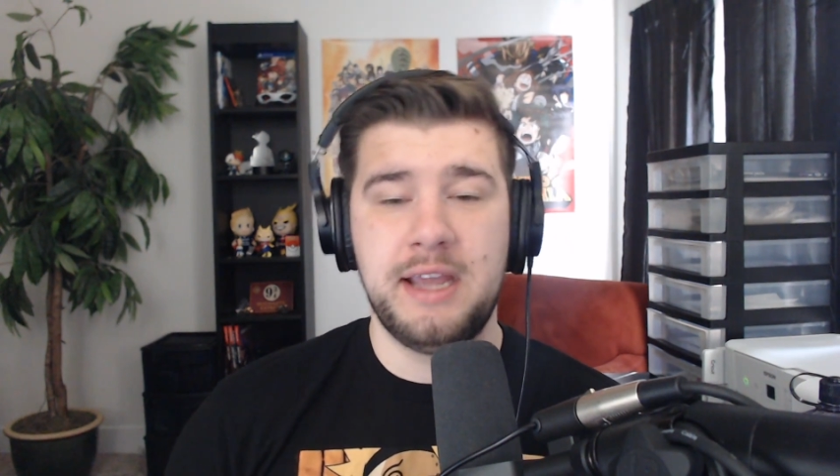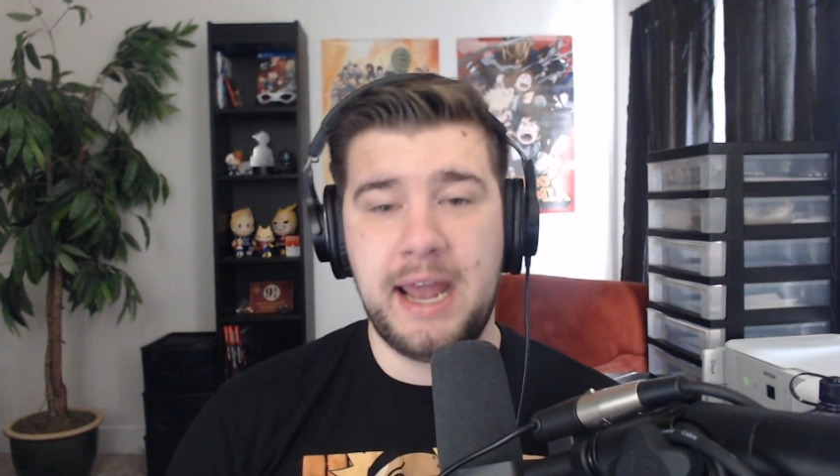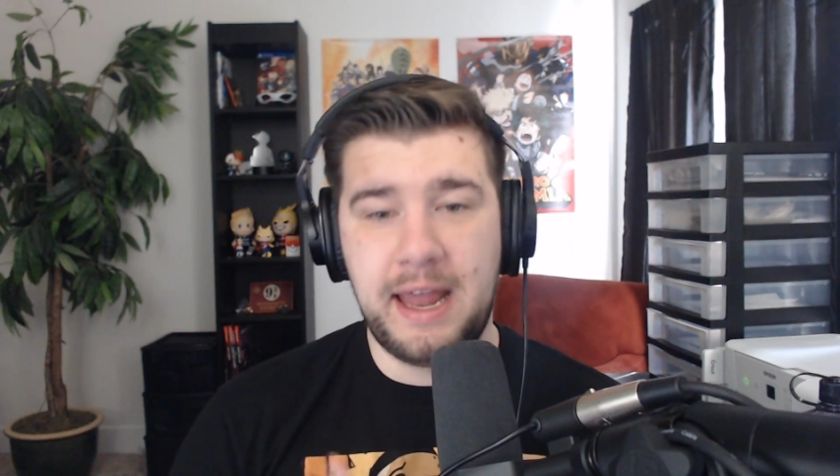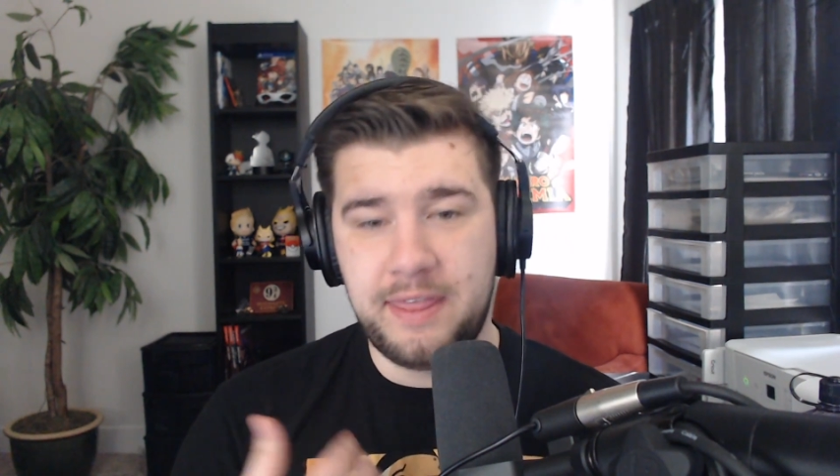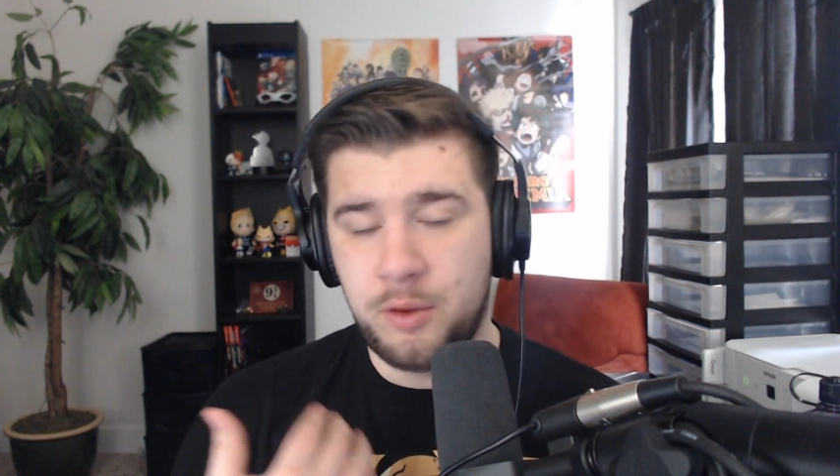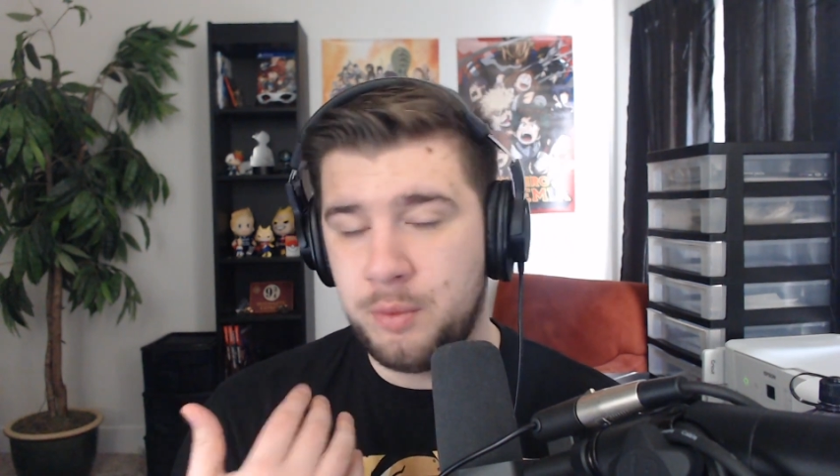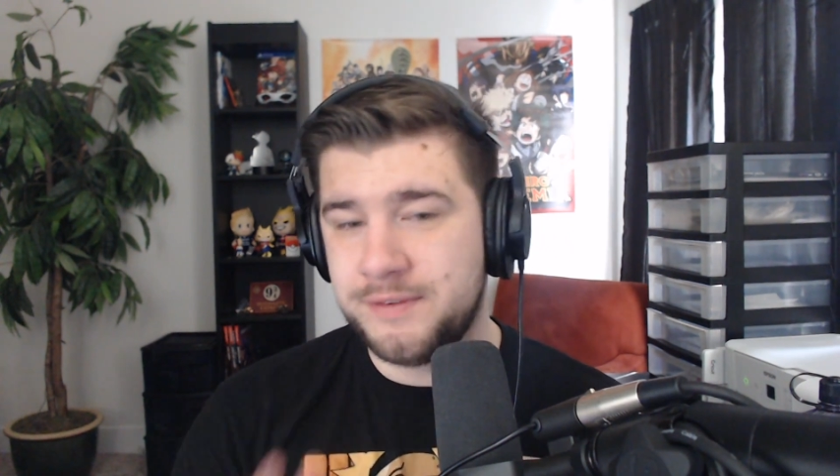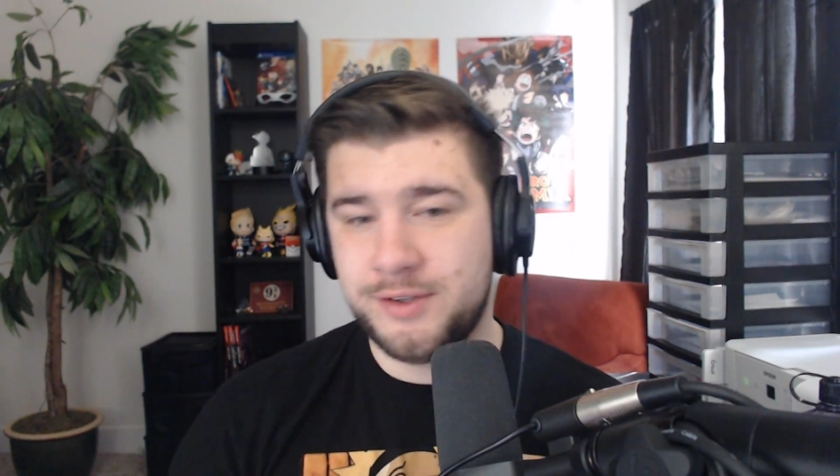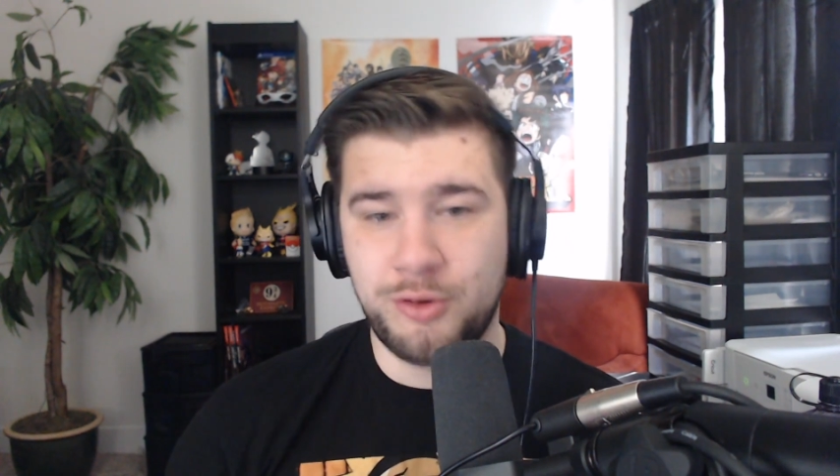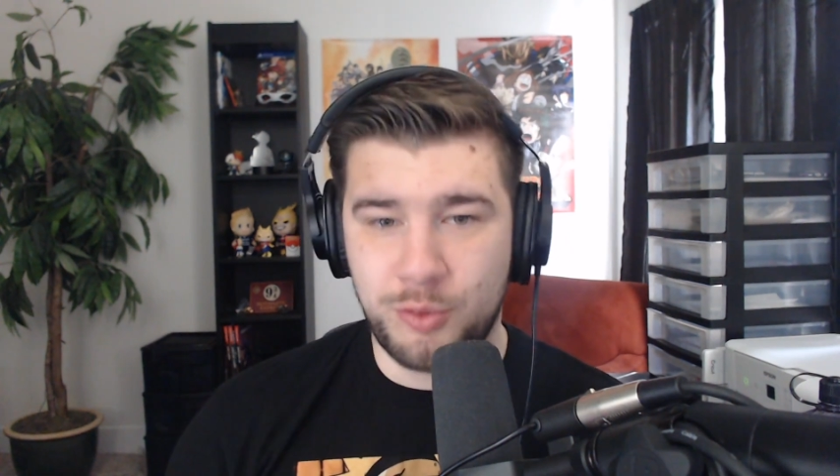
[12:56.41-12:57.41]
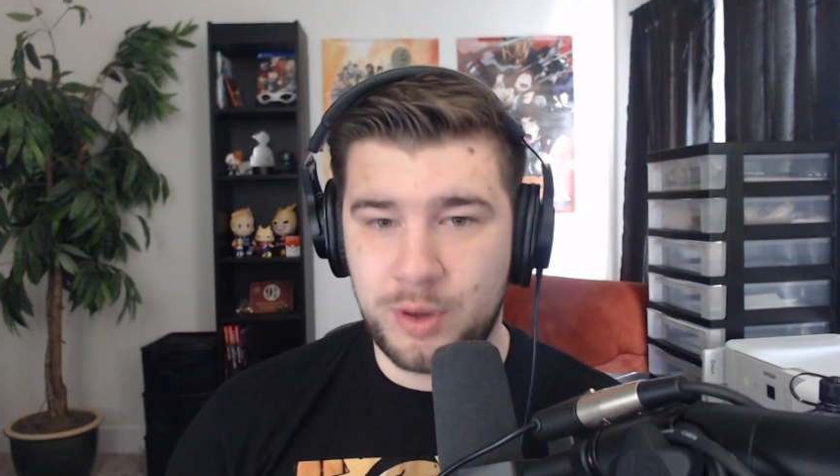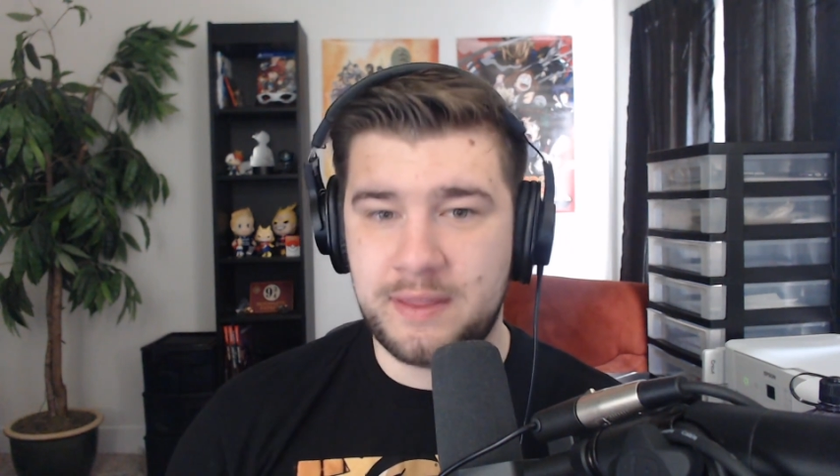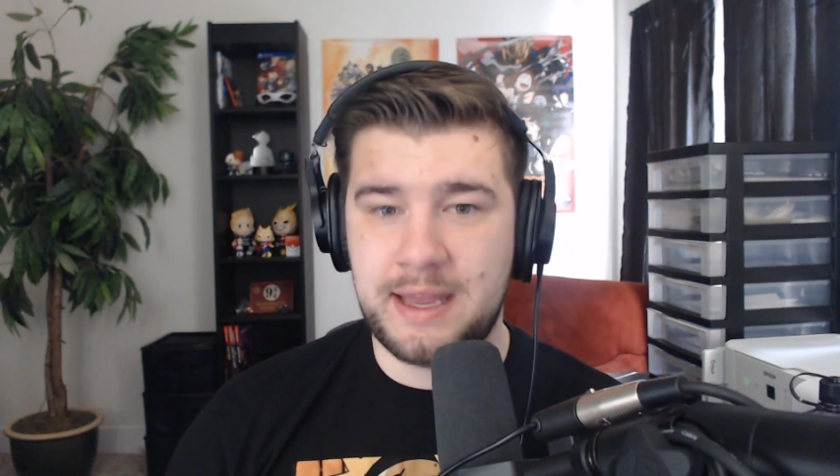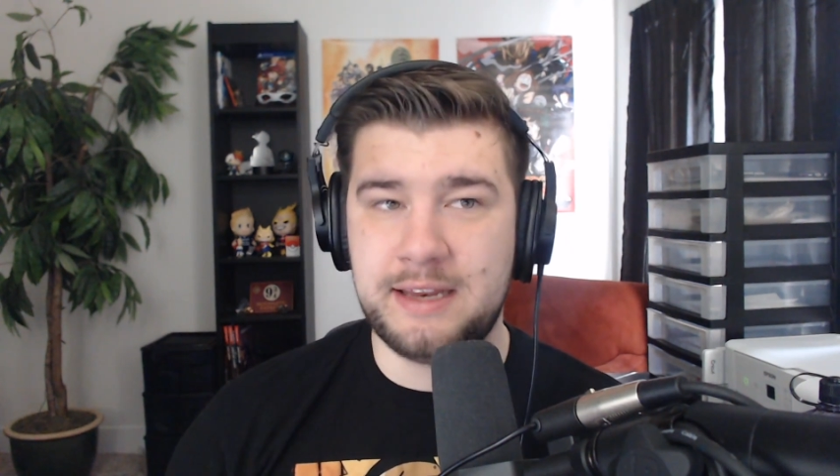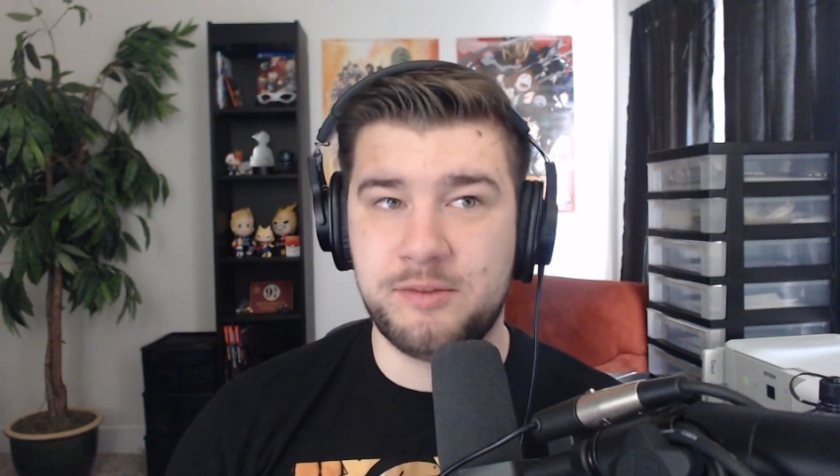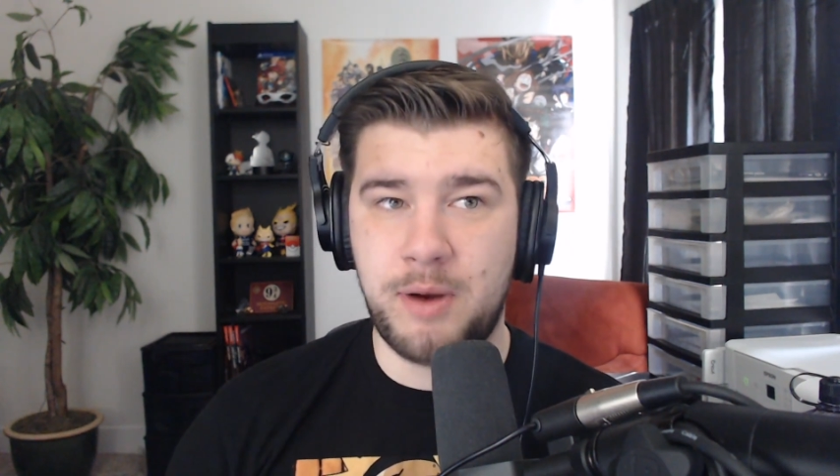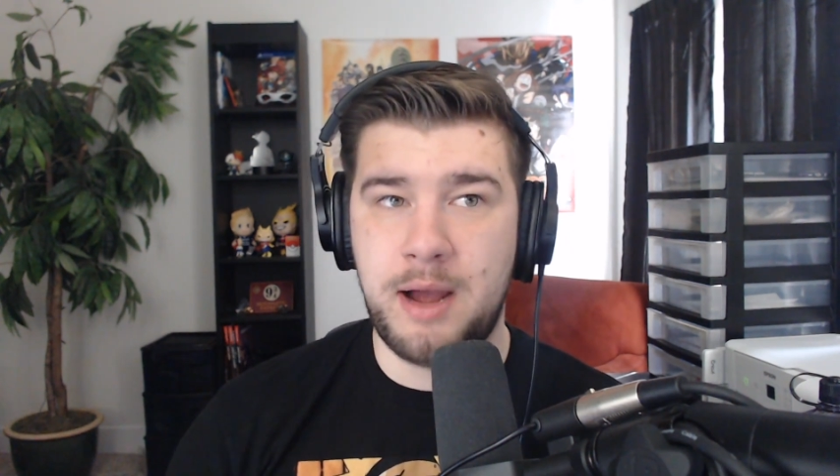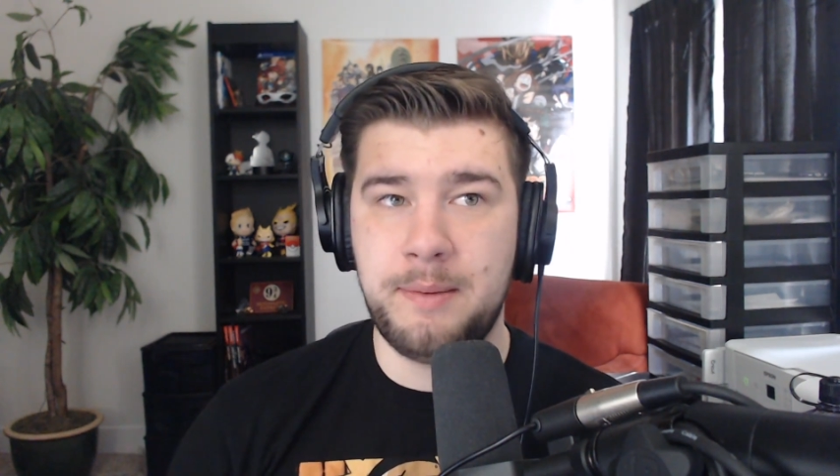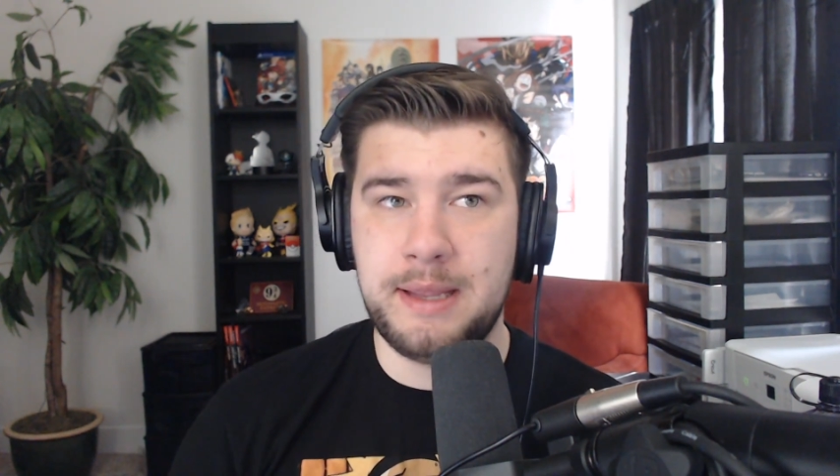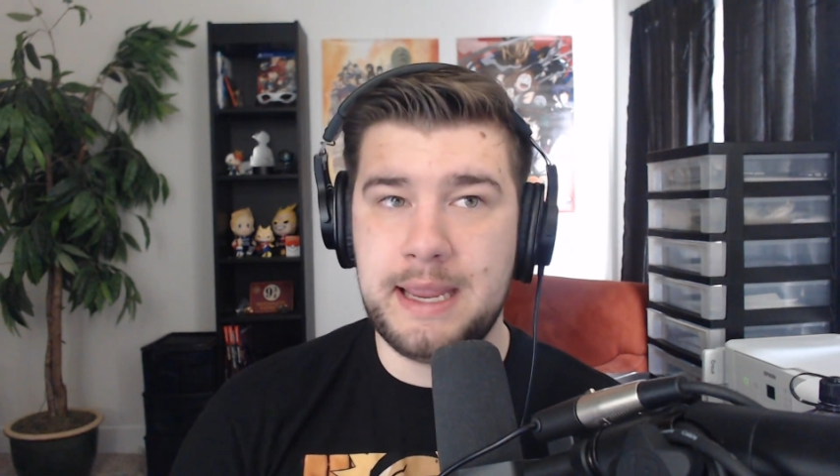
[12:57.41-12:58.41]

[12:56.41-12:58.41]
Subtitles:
And I think we still agree that he's probably